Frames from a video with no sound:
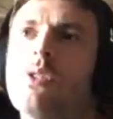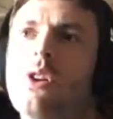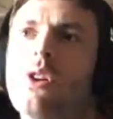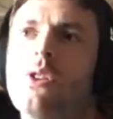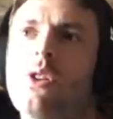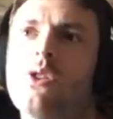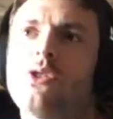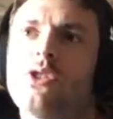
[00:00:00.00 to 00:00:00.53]

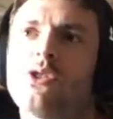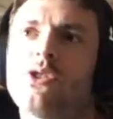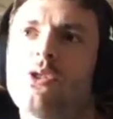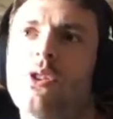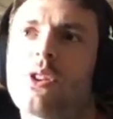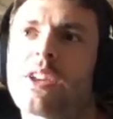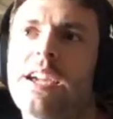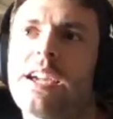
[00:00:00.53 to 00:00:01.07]
those are sort of
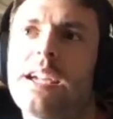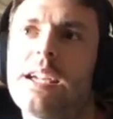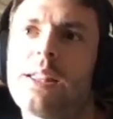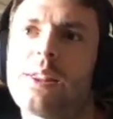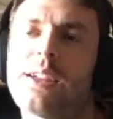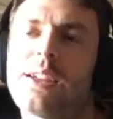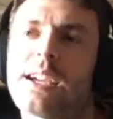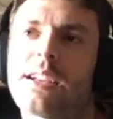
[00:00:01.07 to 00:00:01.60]
the key
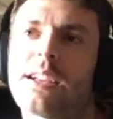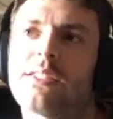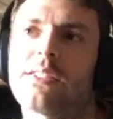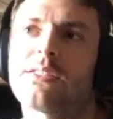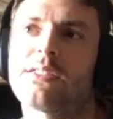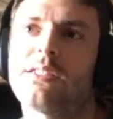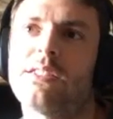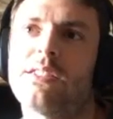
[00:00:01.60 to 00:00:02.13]

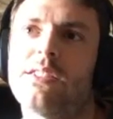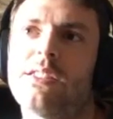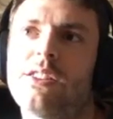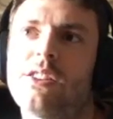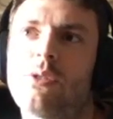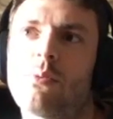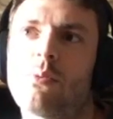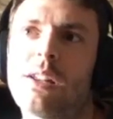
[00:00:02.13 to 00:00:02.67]
things
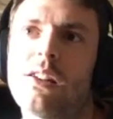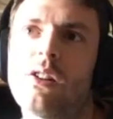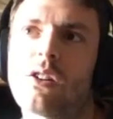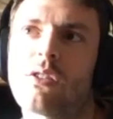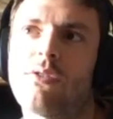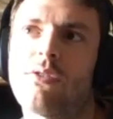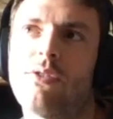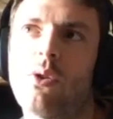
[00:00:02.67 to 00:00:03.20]
that we
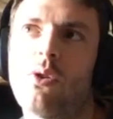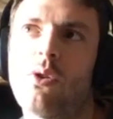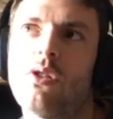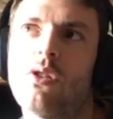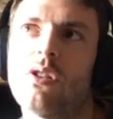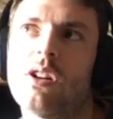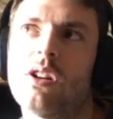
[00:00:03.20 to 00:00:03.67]
look for,